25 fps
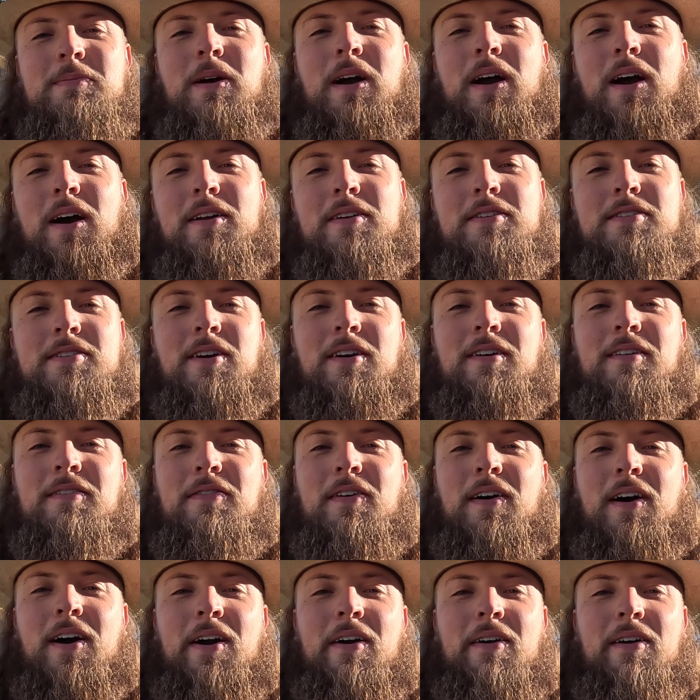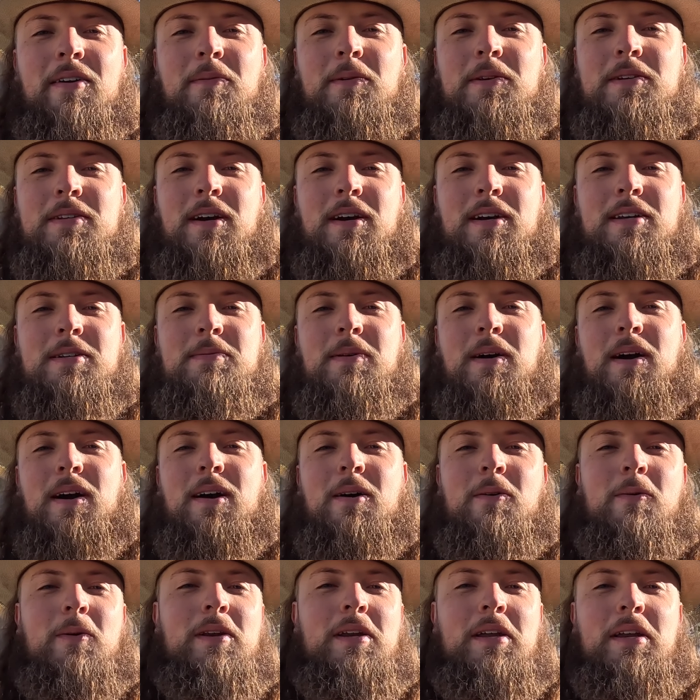about how to start a fire, and we talked about
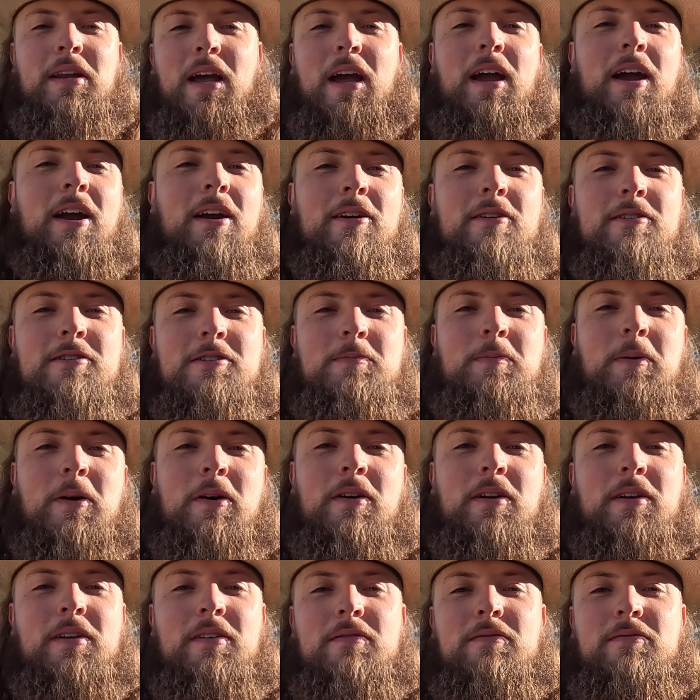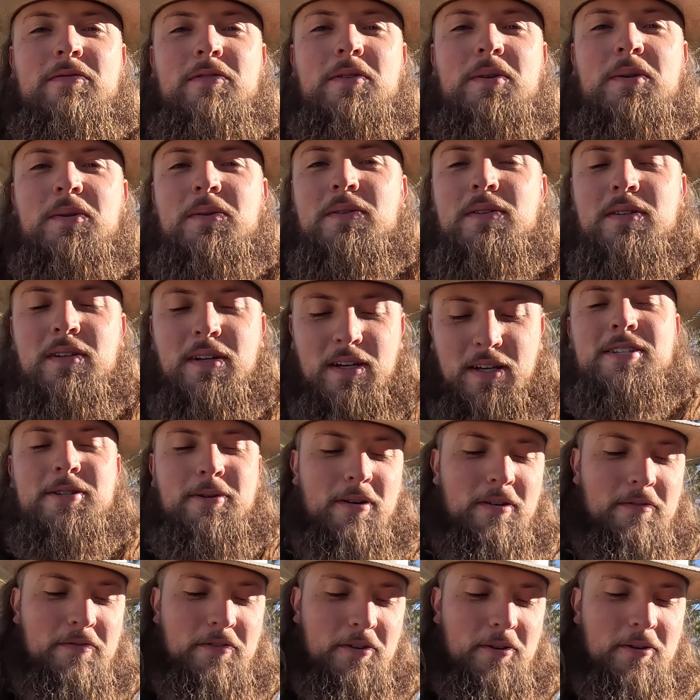how we need air, spark, and fuel. So
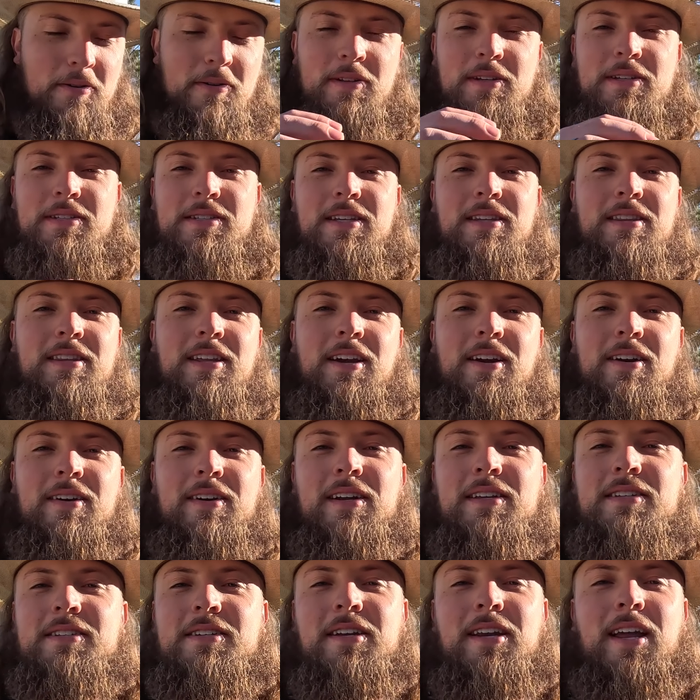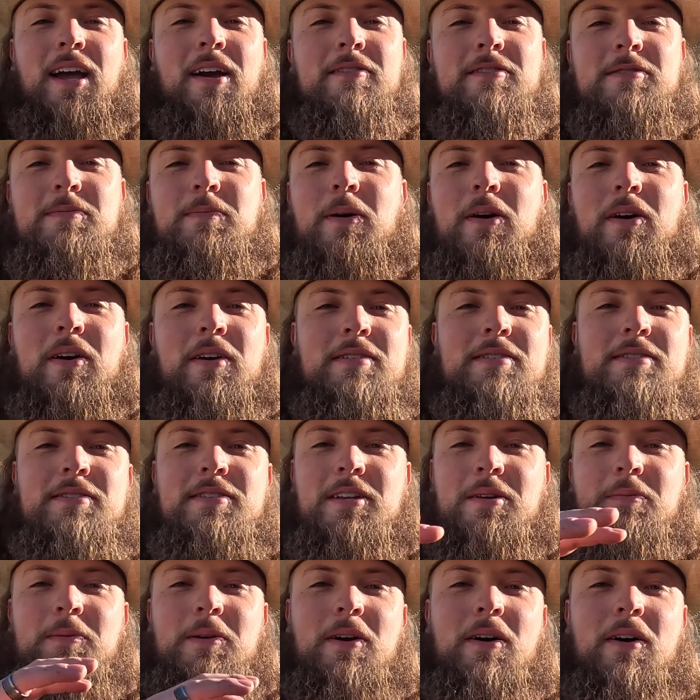our fuel is in there. It's gonna have spark because it's
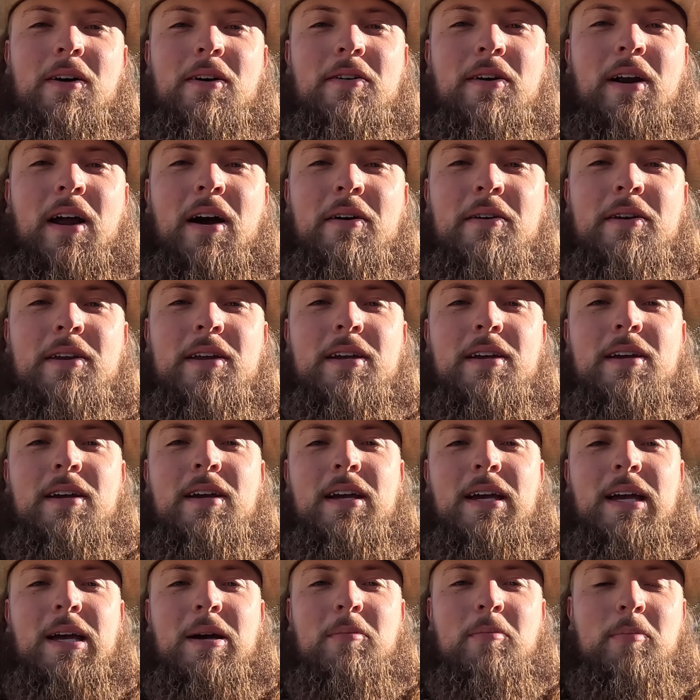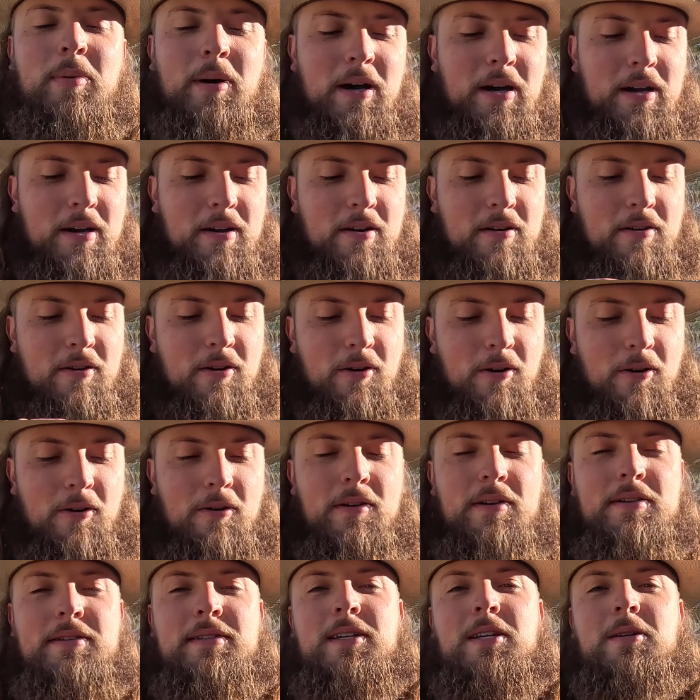gonna be all around it, but our
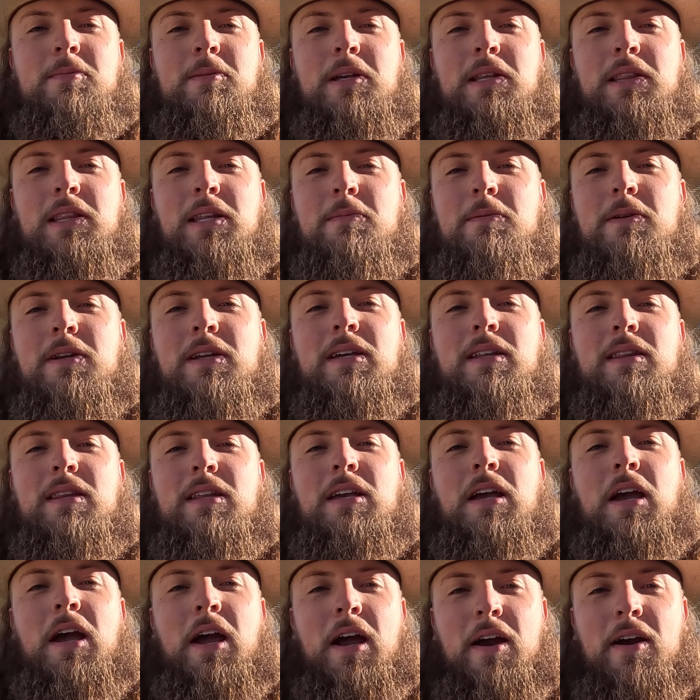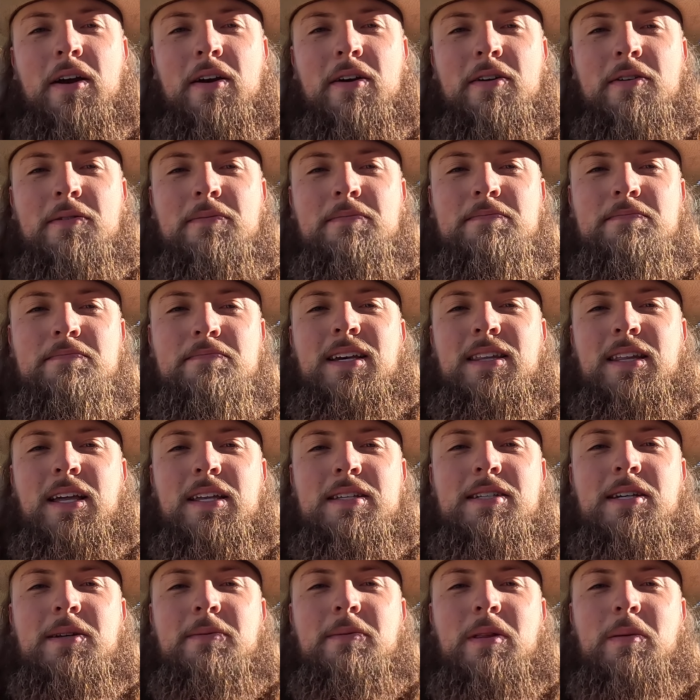hole is gonna be limiting the air. And
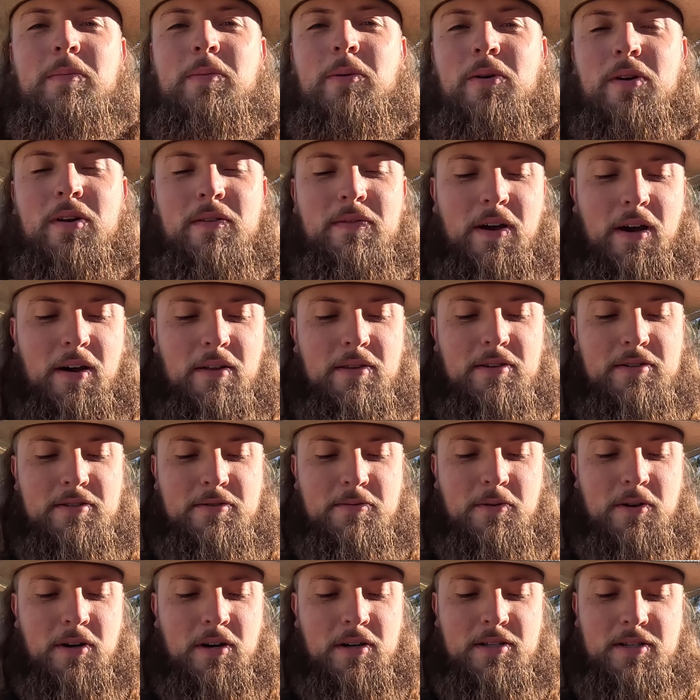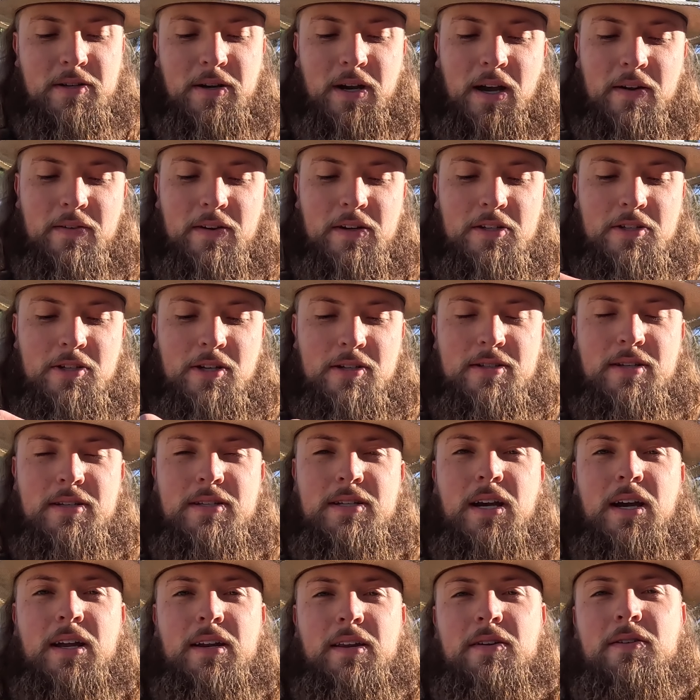that's gonna be the point of how this works. So having just a
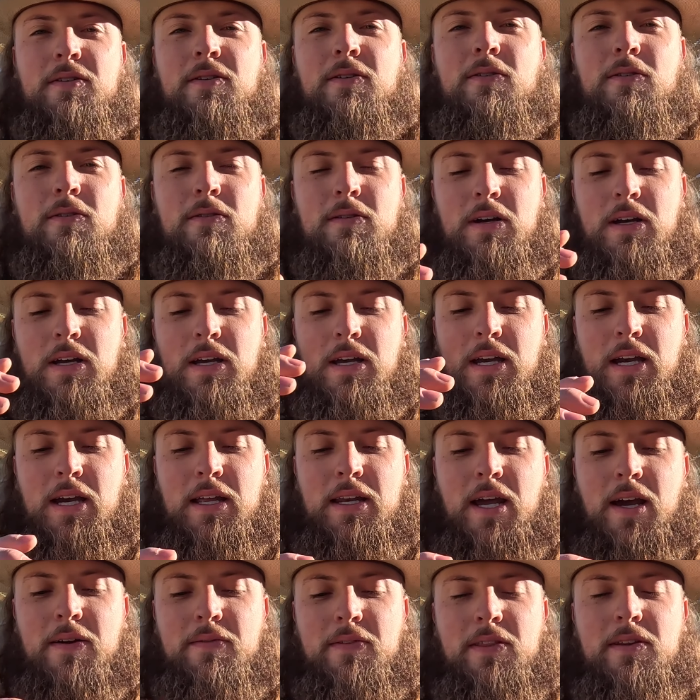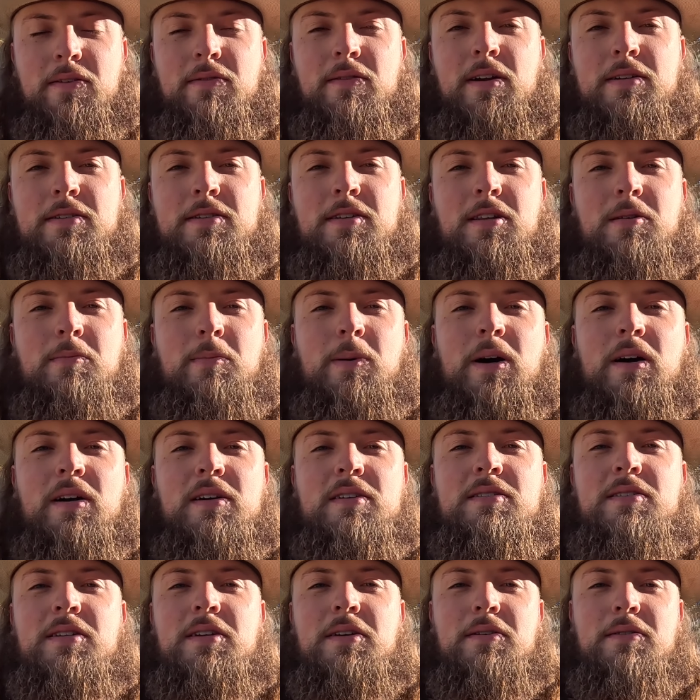tiny hole and having the rest of the
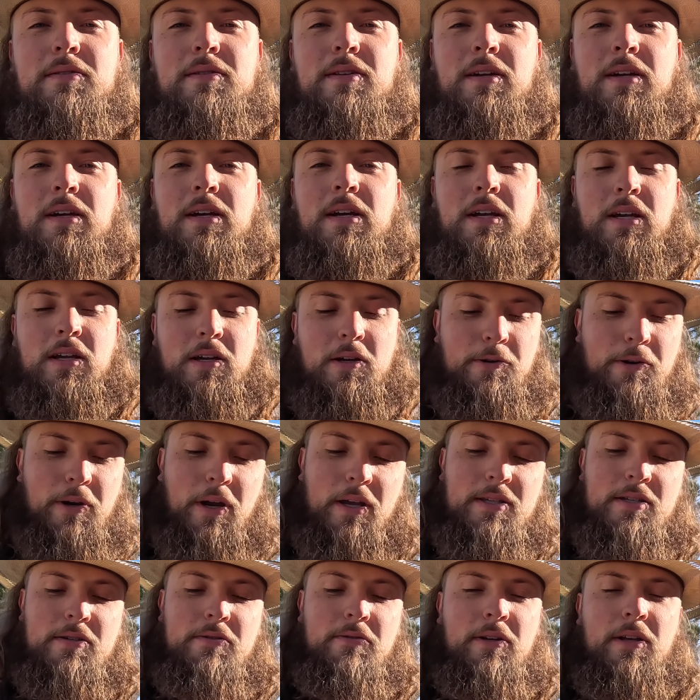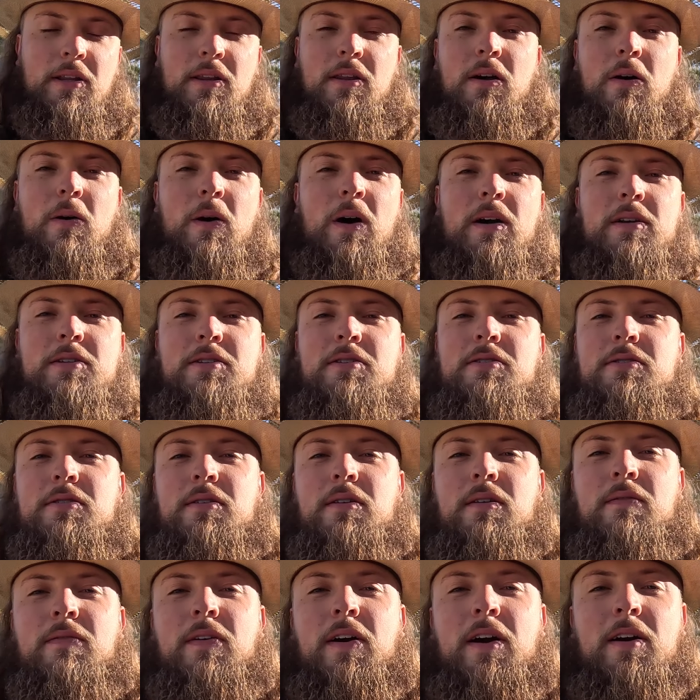box sealed creates a really low oxygen
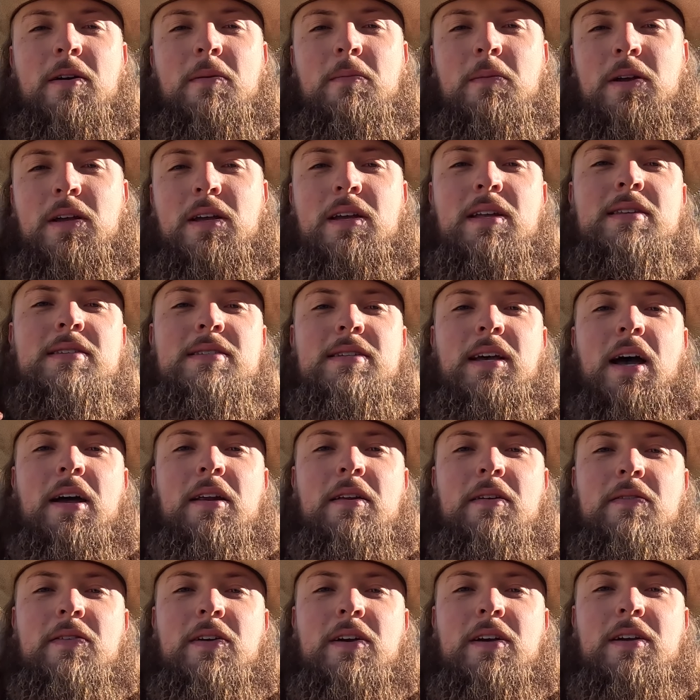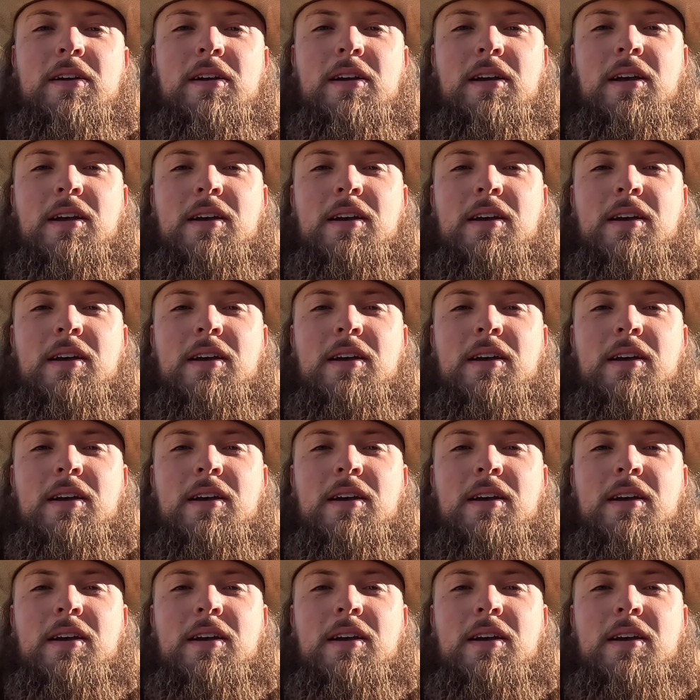environment inside of it.